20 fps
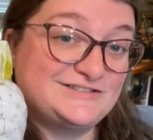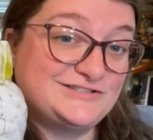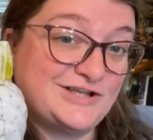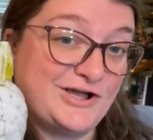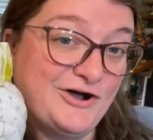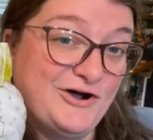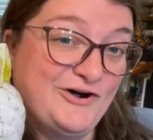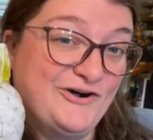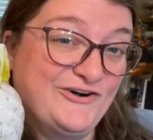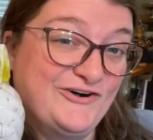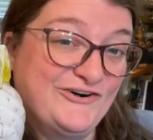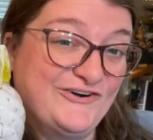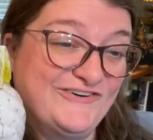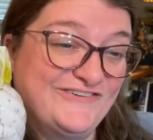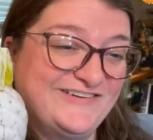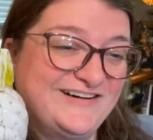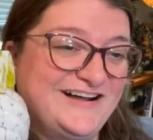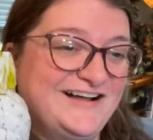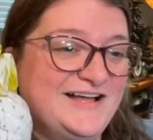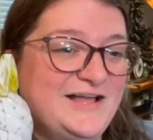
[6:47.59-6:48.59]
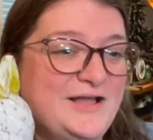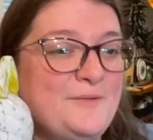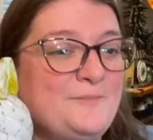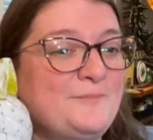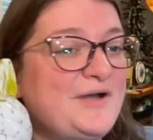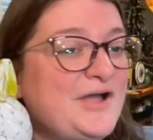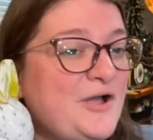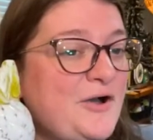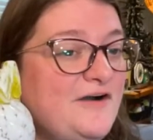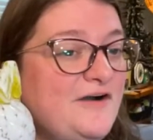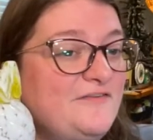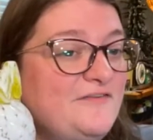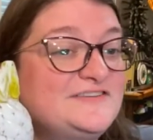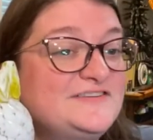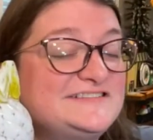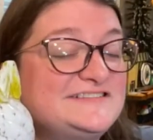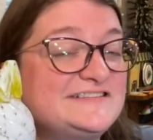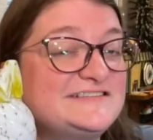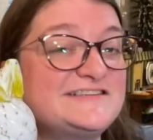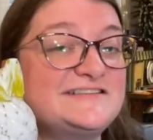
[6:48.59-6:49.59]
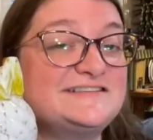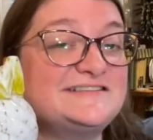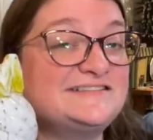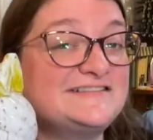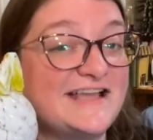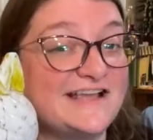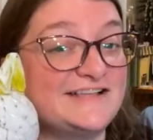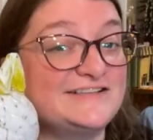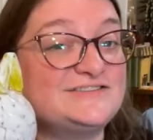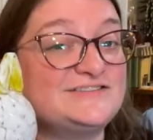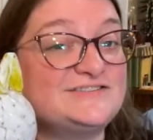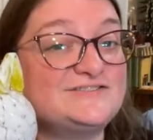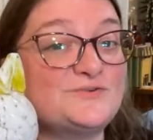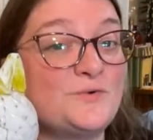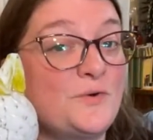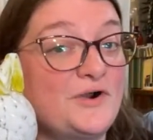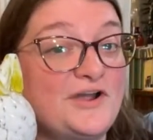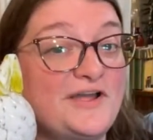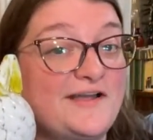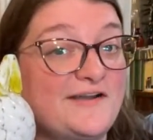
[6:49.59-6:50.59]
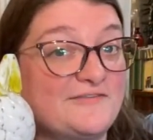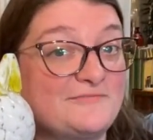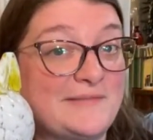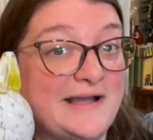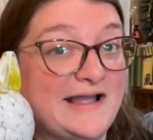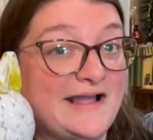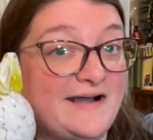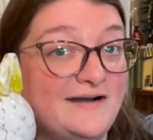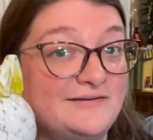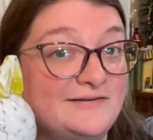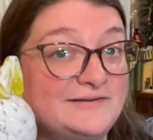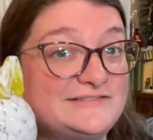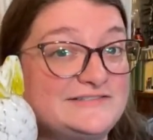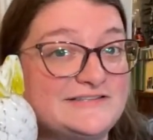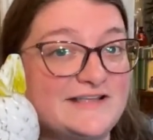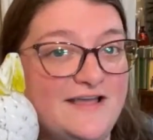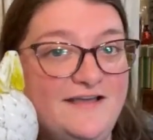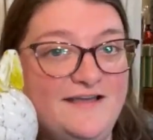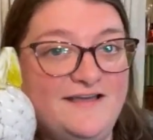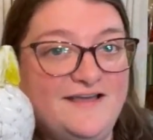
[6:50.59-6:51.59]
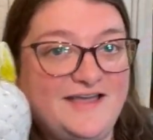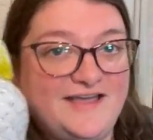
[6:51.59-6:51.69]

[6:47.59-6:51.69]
So my office is in the 2nd story of my house,